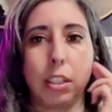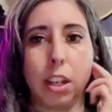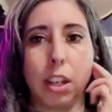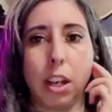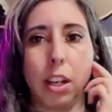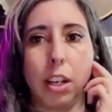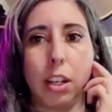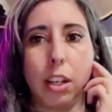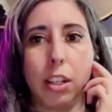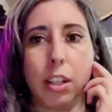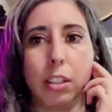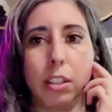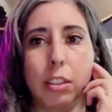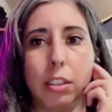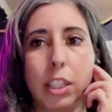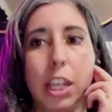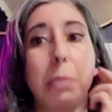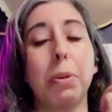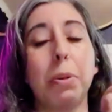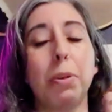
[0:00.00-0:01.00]
uh,
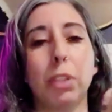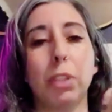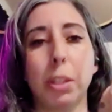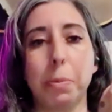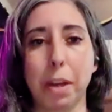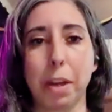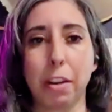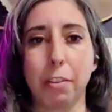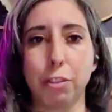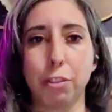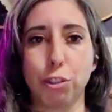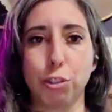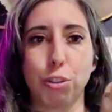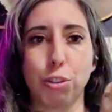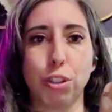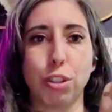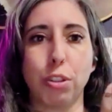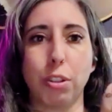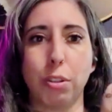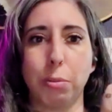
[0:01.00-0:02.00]
can be really beneficial
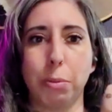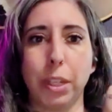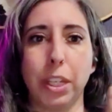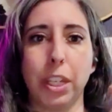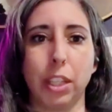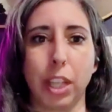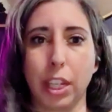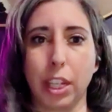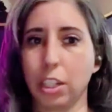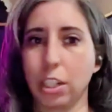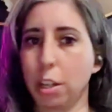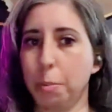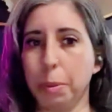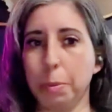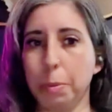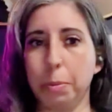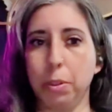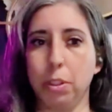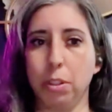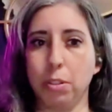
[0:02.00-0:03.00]
too. And we can like tell
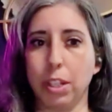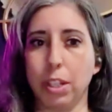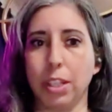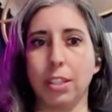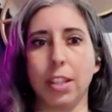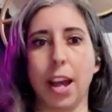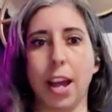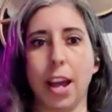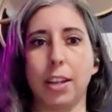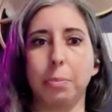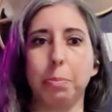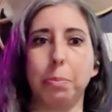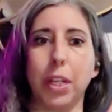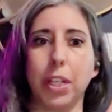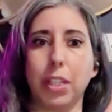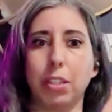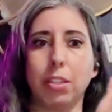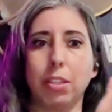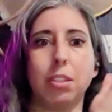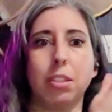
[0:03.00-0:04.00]
people those exact
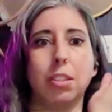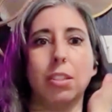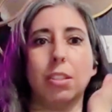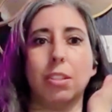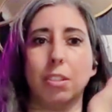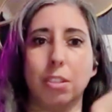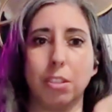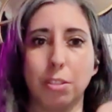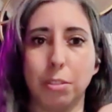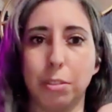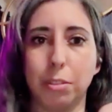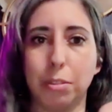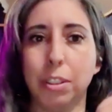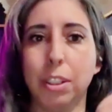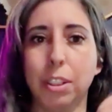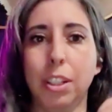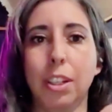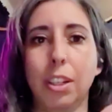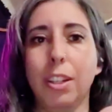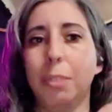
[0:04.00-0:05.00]
places to
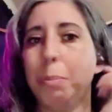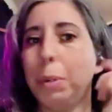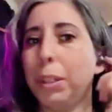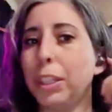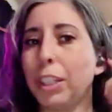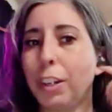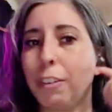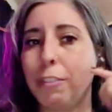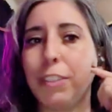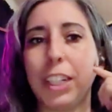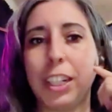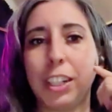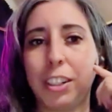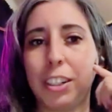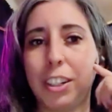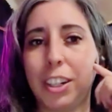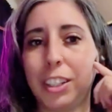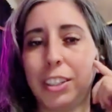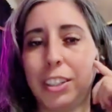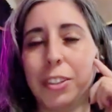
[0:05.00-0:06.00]
put their finger
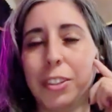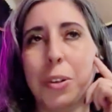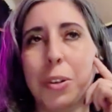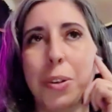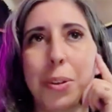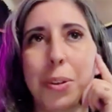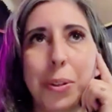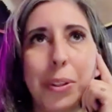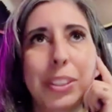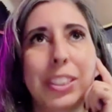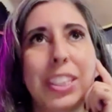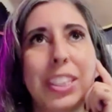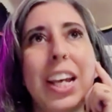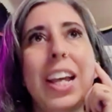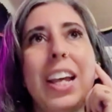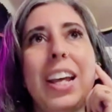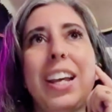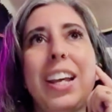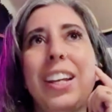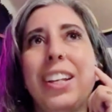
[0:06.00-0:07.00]
on and hold.
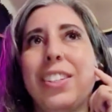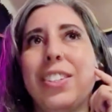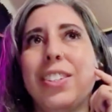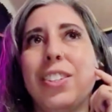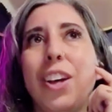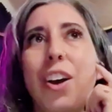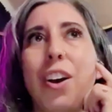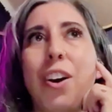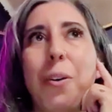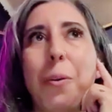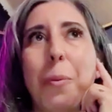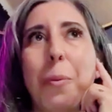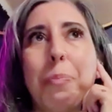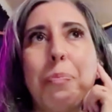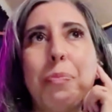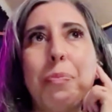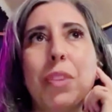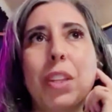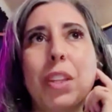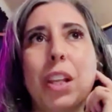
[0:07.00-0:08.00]
So
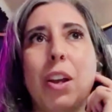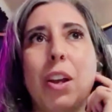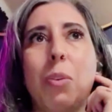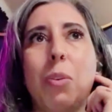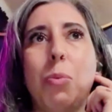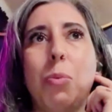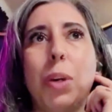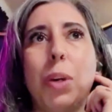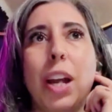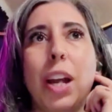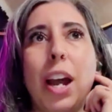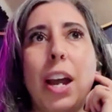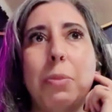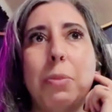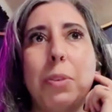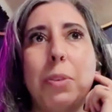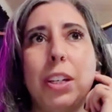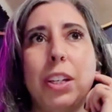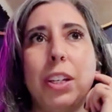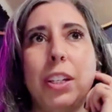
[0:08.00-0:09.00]
what I
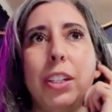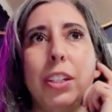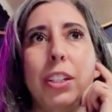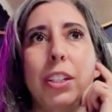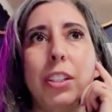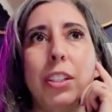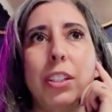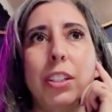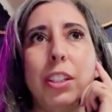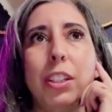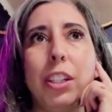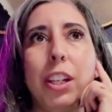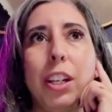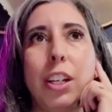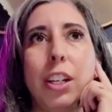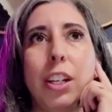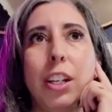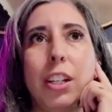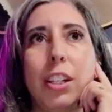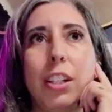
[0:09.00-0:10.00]
would
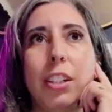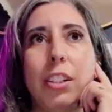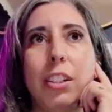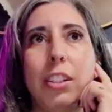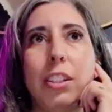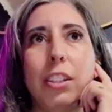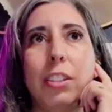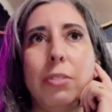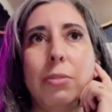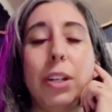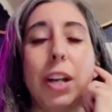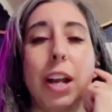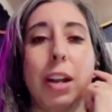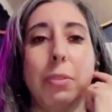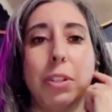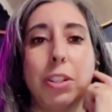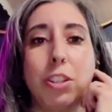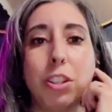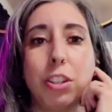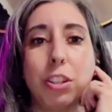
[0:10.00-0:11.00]
uh what I
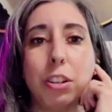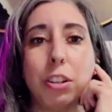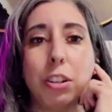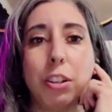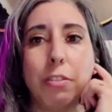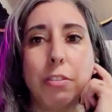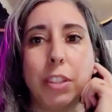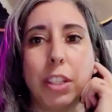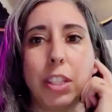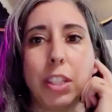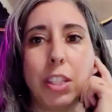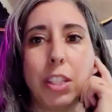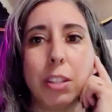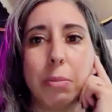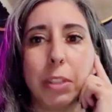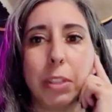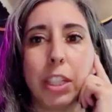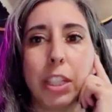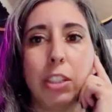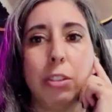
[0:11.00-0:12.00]
would do if this is
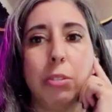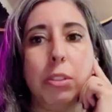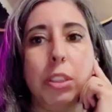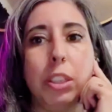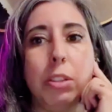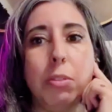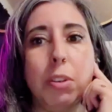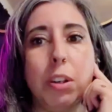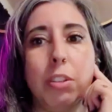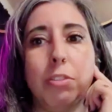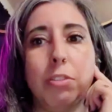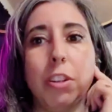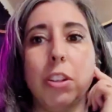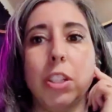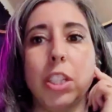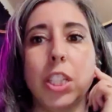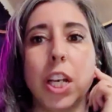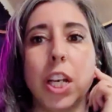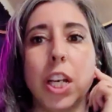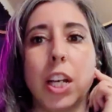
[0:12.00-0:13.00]
something that you really want to
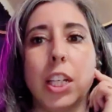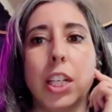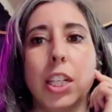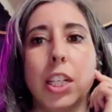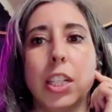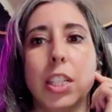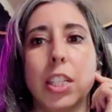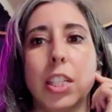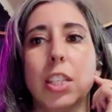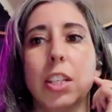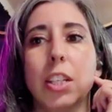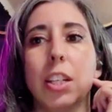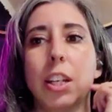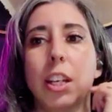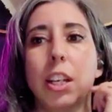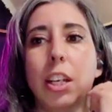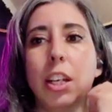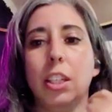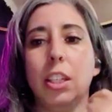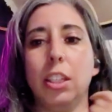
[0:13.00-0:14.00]
focus on is,
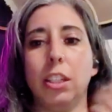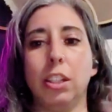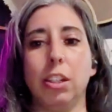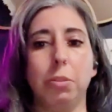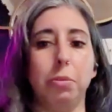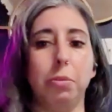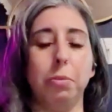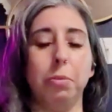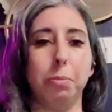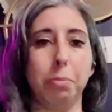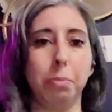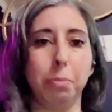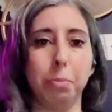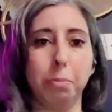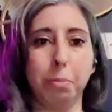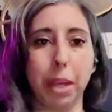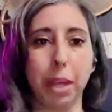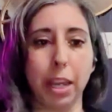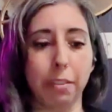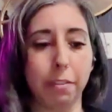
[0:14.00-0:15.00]
you know,
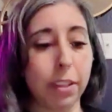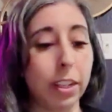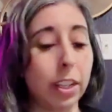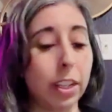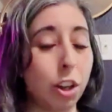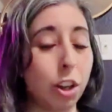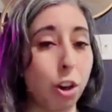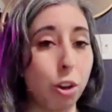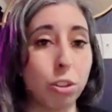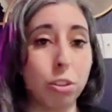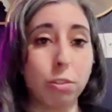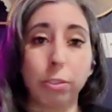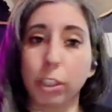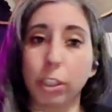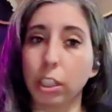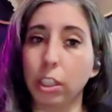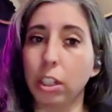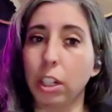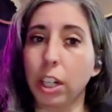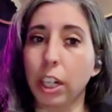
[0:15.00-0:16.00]
make videos for
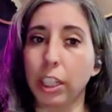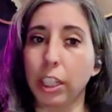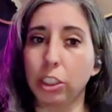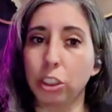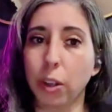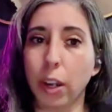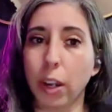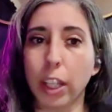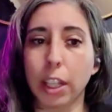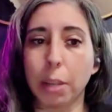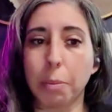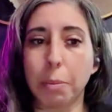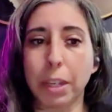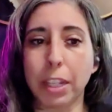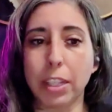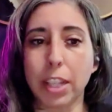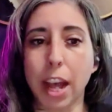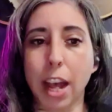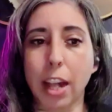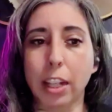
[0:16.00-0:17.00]
your client showing them
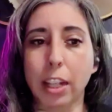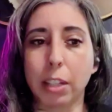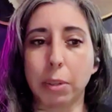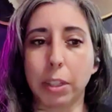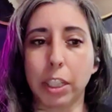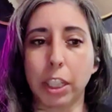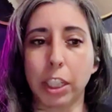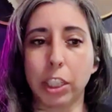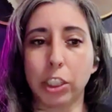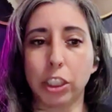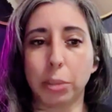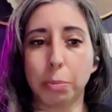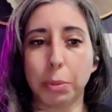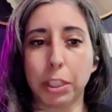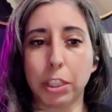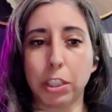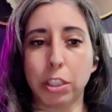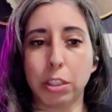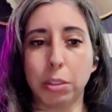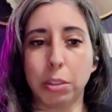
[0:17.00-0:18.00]
exactly what they should
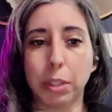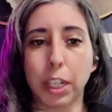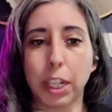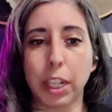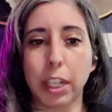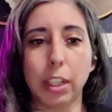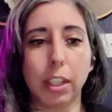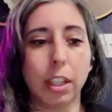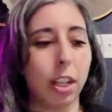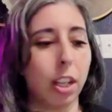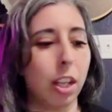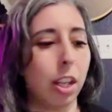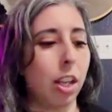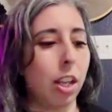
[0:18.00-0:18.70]
be doing,